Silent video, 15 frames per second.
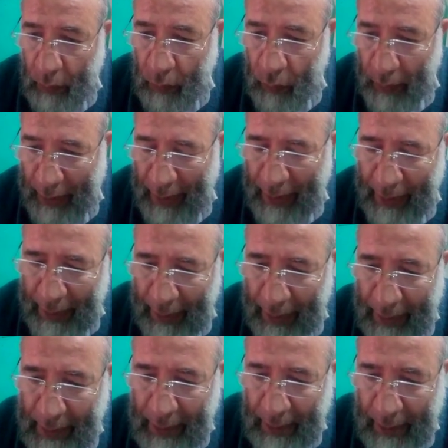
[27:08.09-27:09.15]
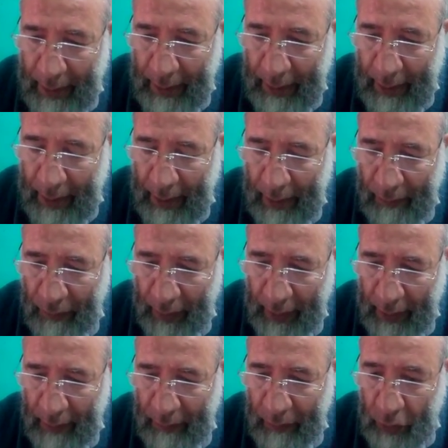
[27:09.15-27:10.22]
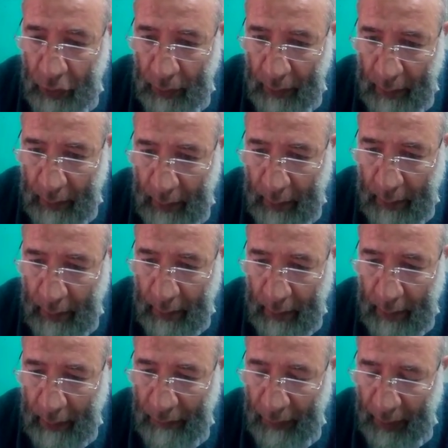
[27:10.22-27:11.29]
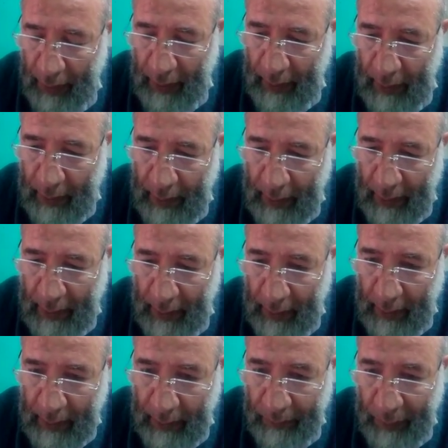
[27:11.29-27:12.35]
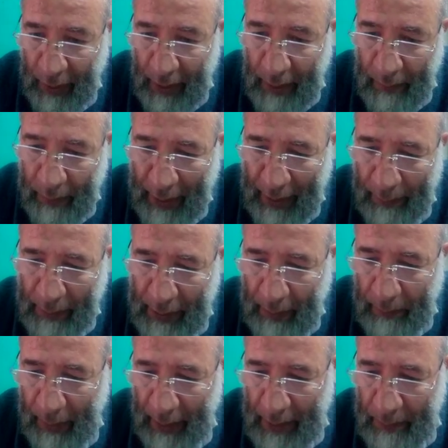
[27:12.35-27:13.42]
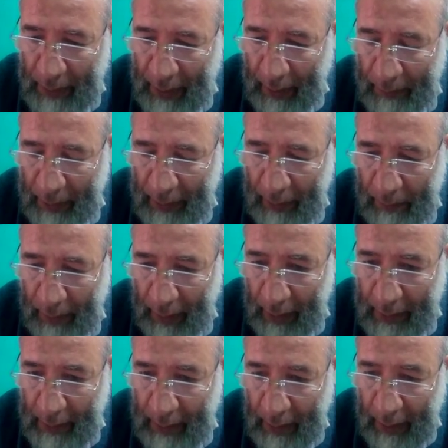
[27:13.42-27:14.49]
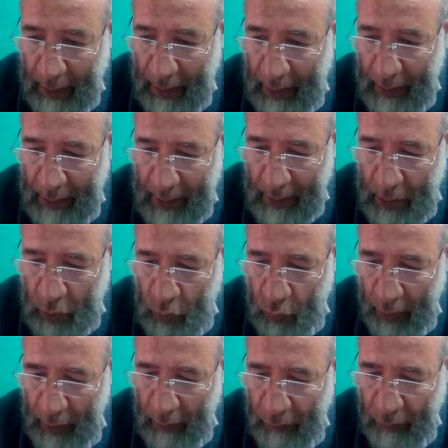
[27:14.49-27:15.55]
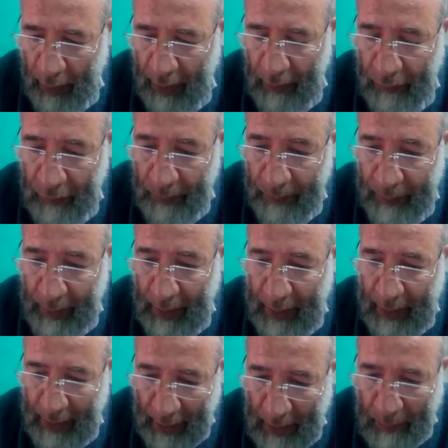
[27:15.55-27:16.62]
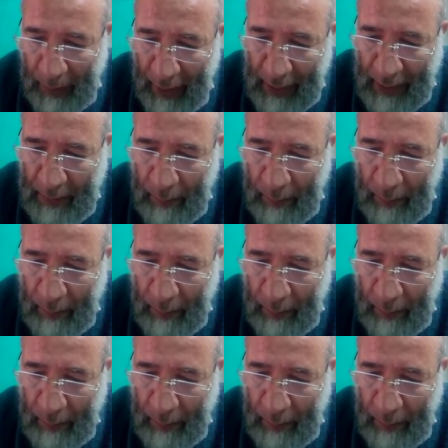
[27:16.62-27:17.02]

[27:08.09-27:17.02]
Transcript: We can get the final revision, the final result, B capital plus B capital plus. This is 25. It means